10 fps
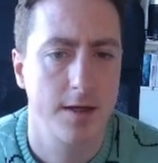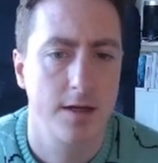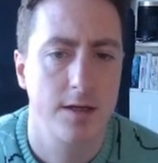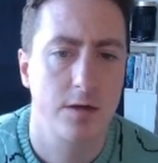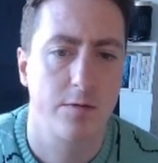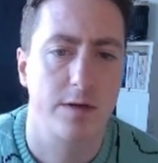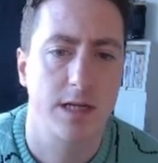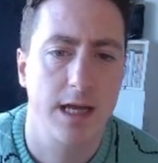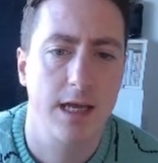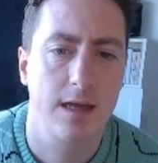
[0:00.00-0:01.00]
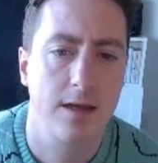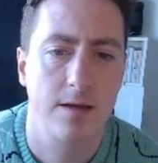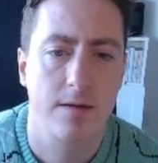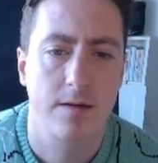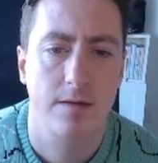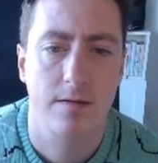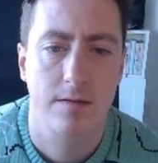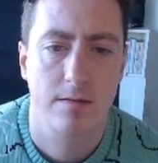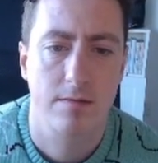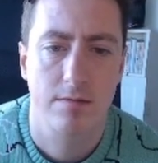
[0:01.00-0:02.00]
So if we take,
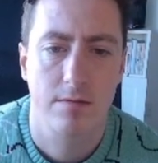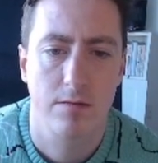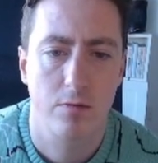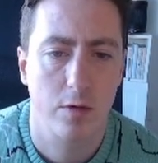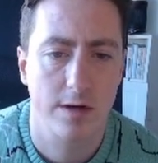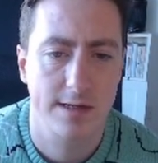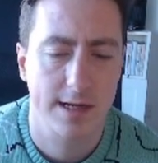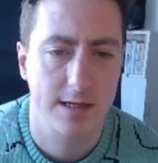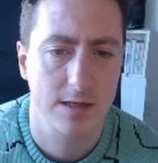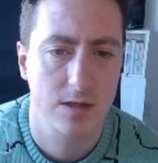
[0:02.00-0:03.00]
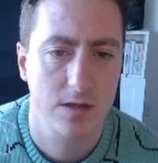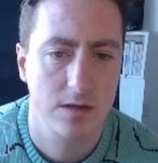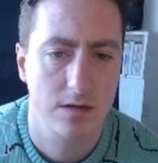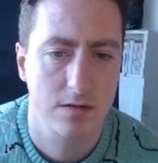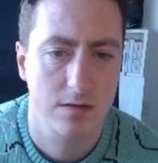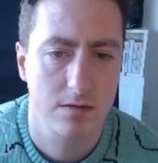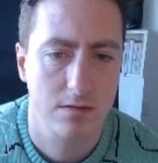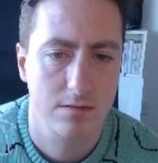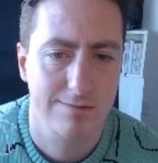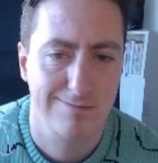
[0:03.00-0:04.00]
white takes,
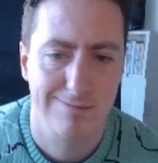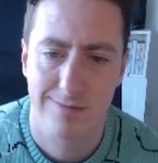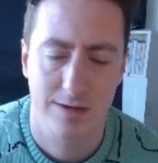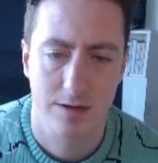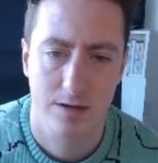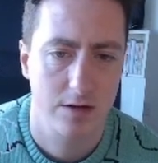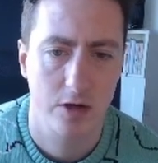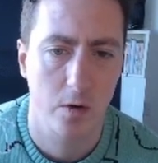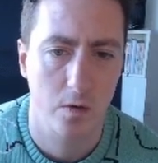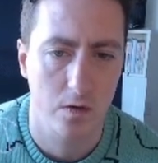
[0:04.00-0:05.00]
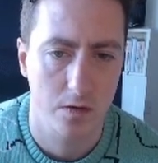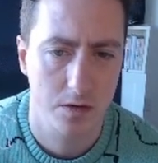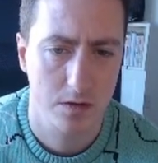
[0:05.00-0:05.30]
no good.